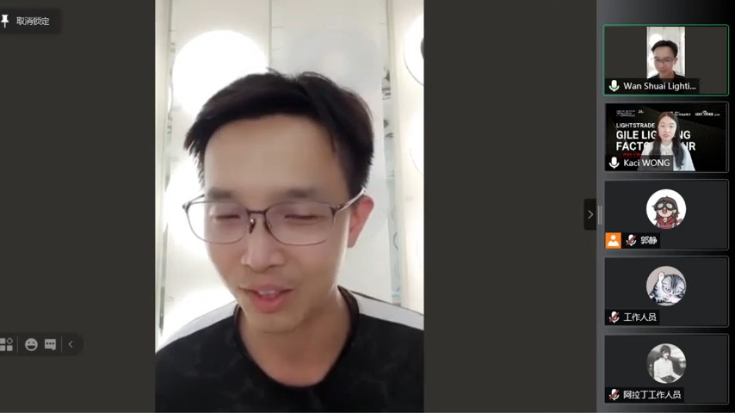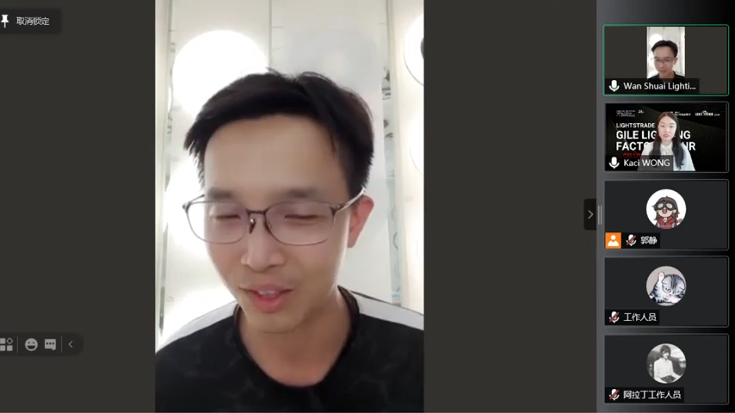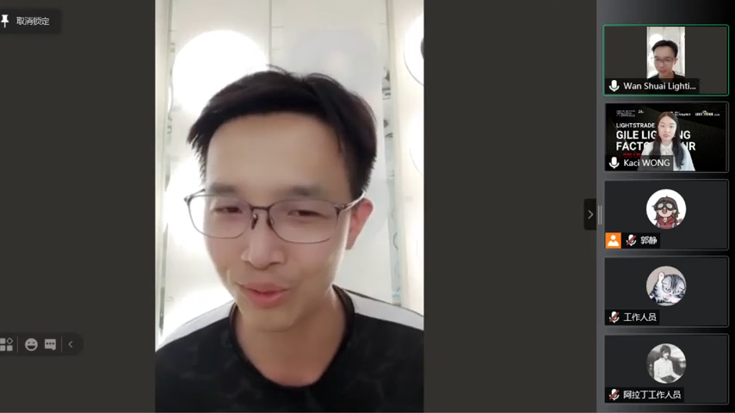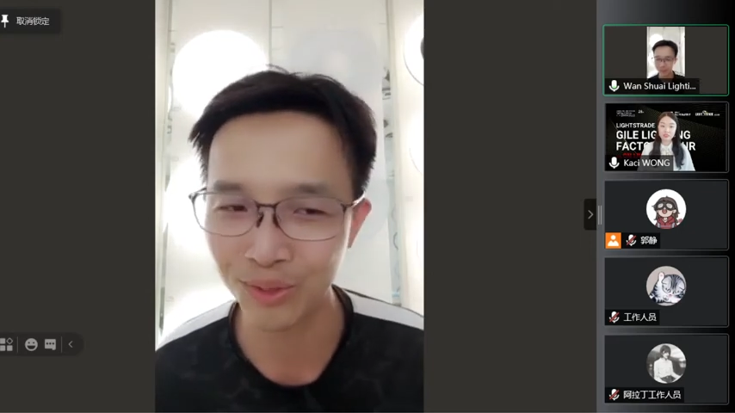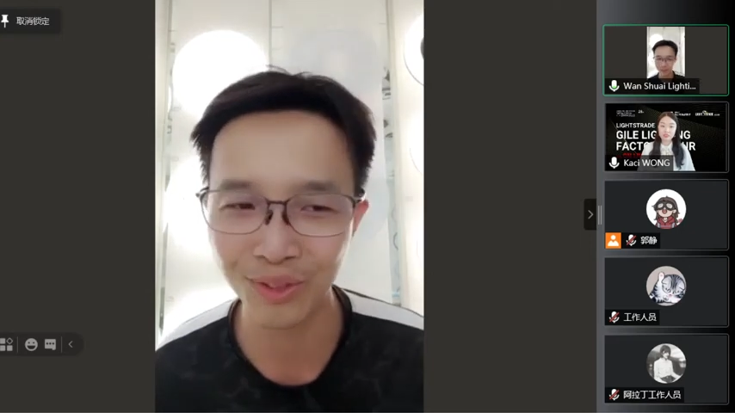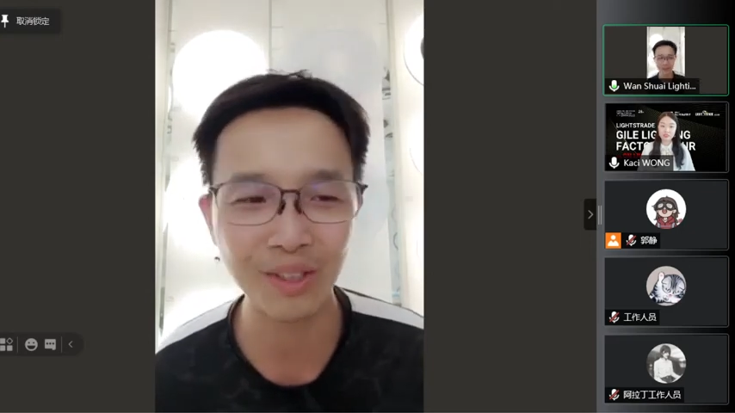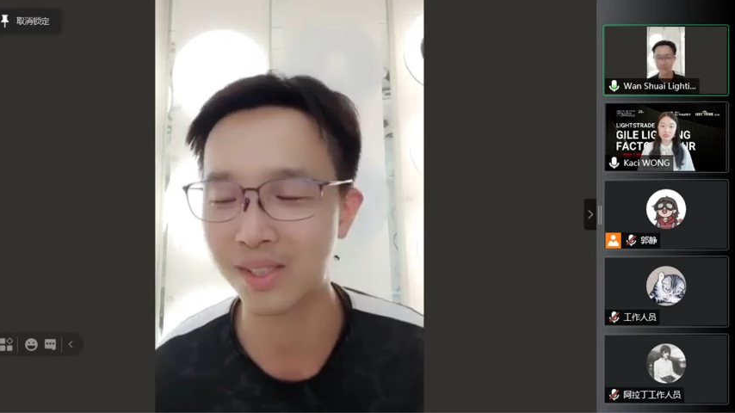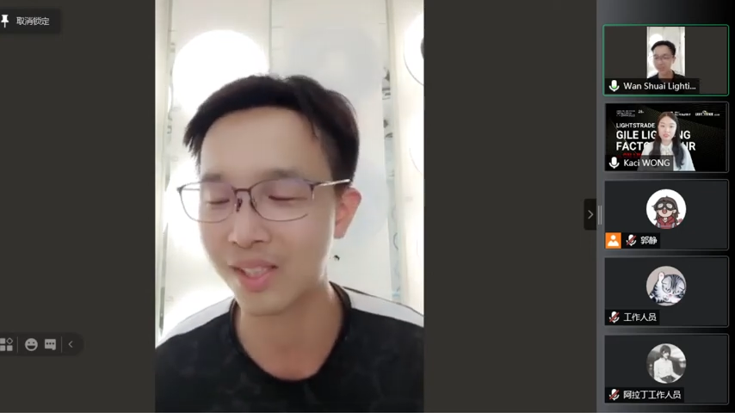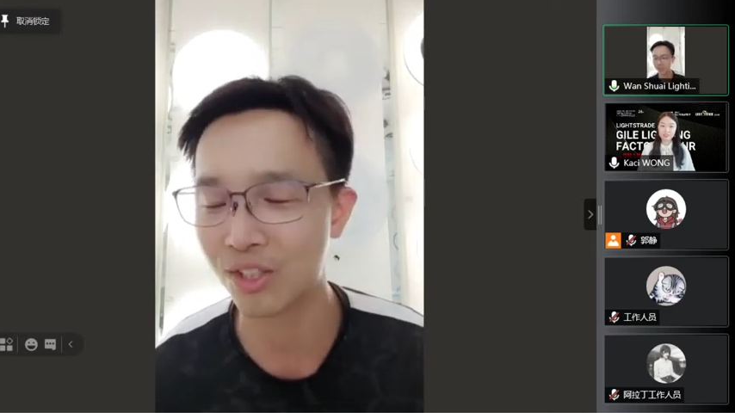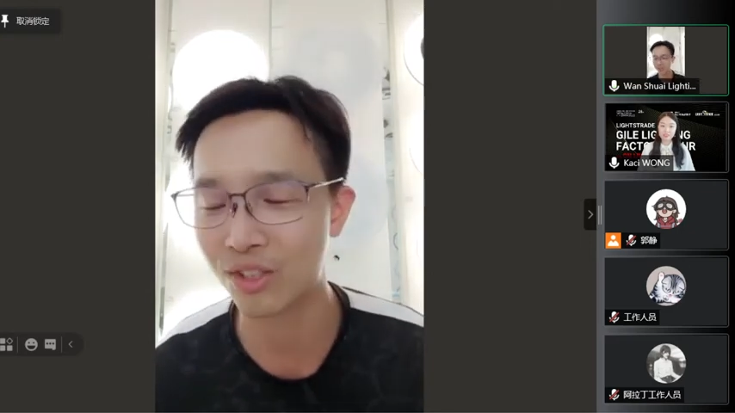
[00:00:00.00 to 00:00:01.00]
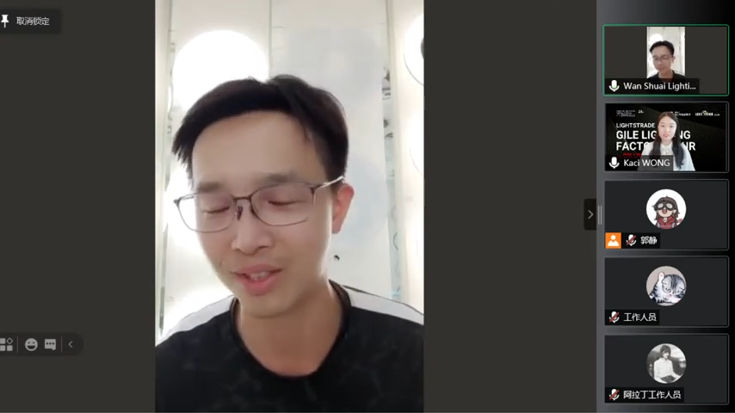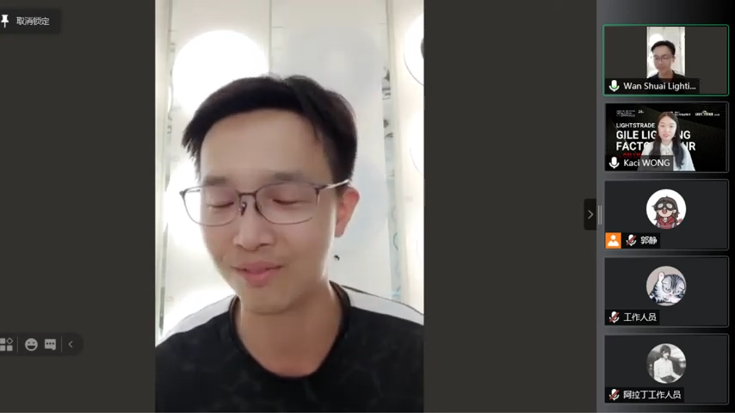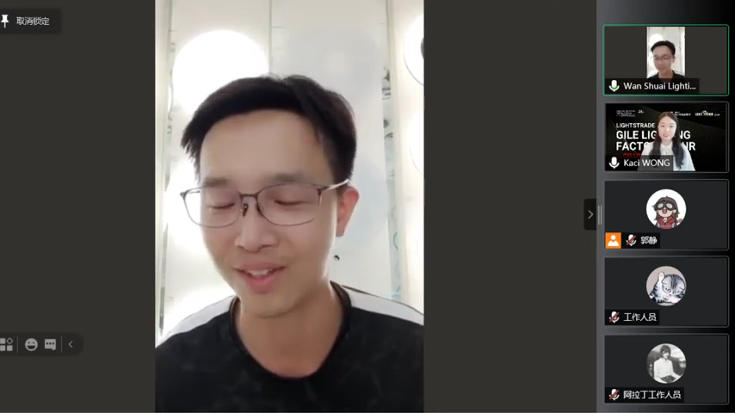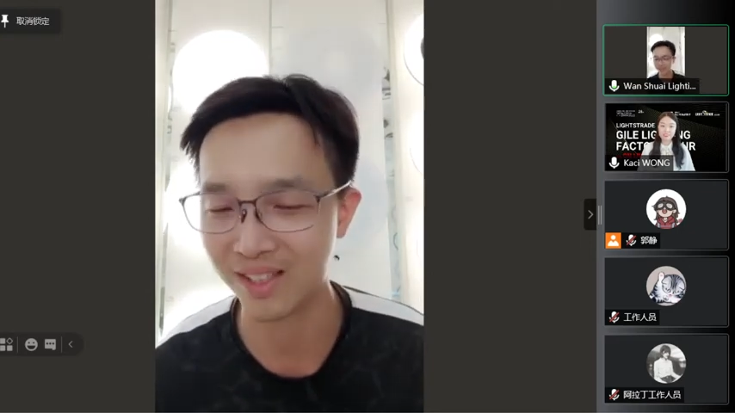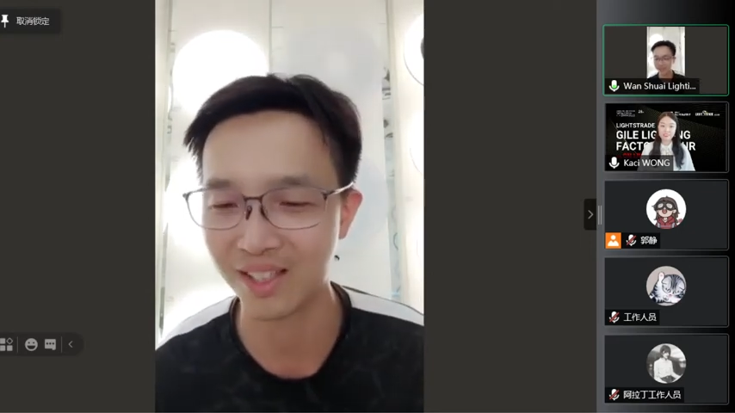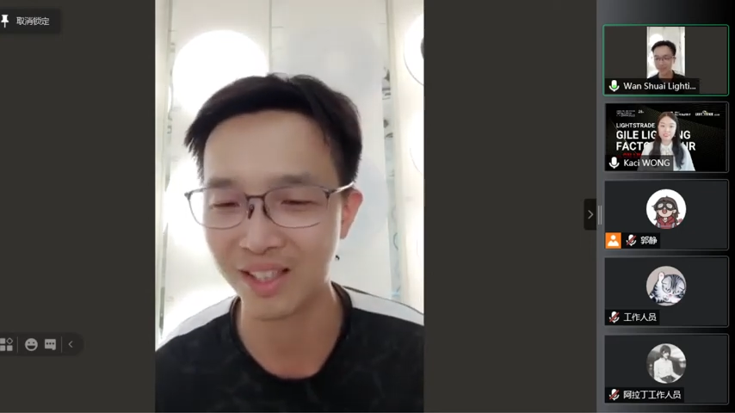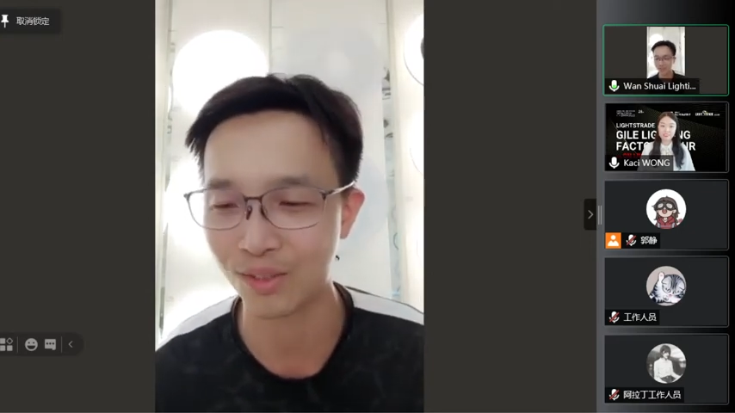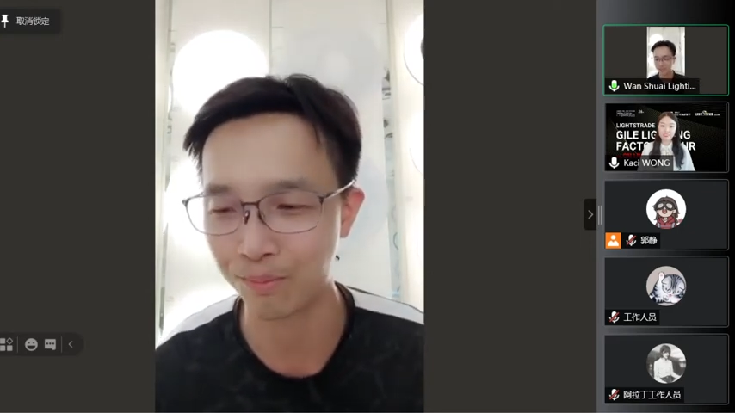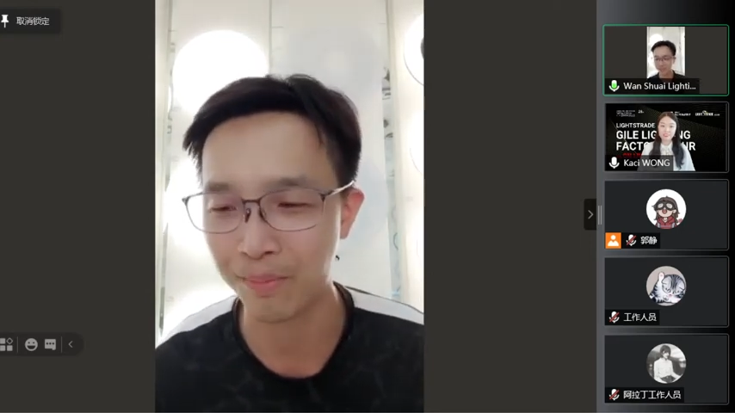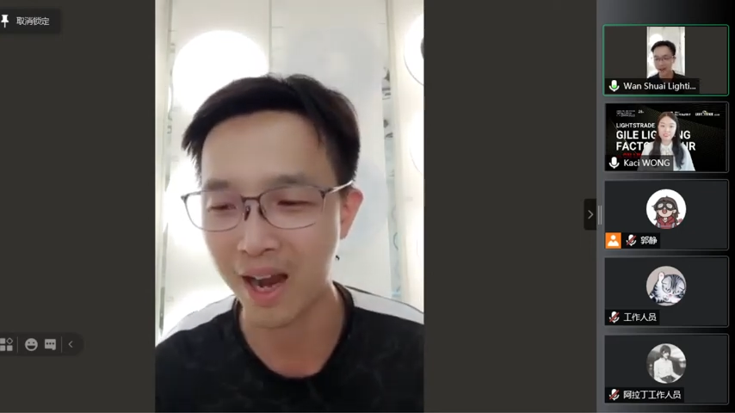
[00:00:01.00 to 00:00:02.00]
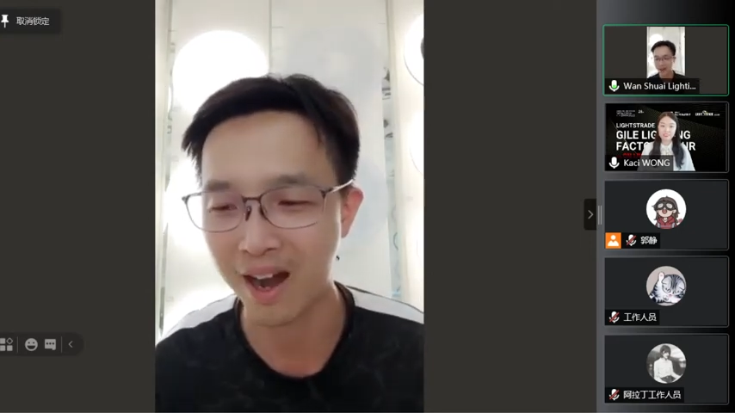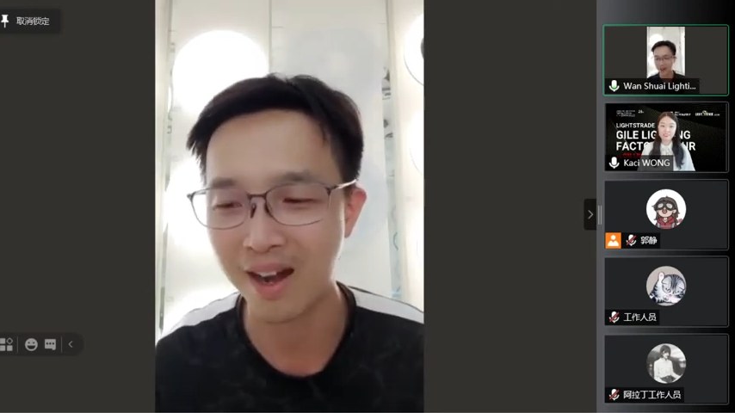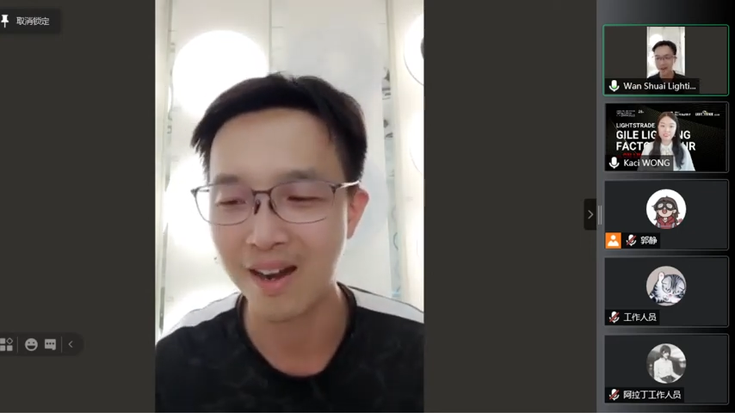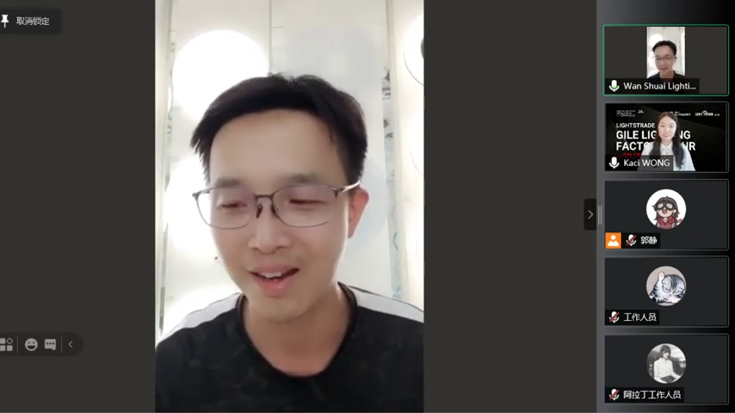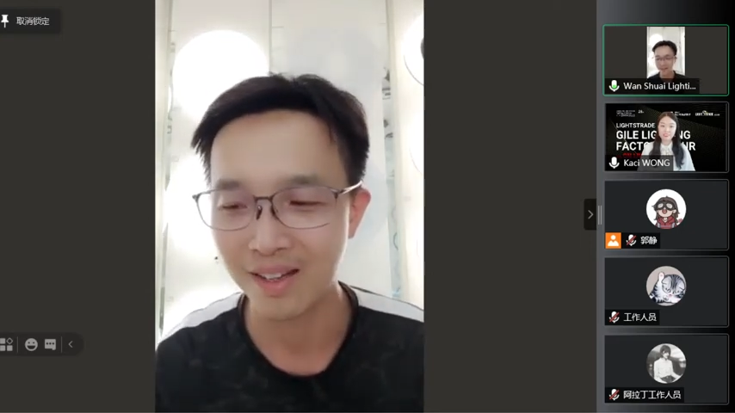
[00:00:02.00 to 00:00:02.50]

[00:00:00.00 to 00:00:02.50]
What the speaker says: You no need to search your devices to pair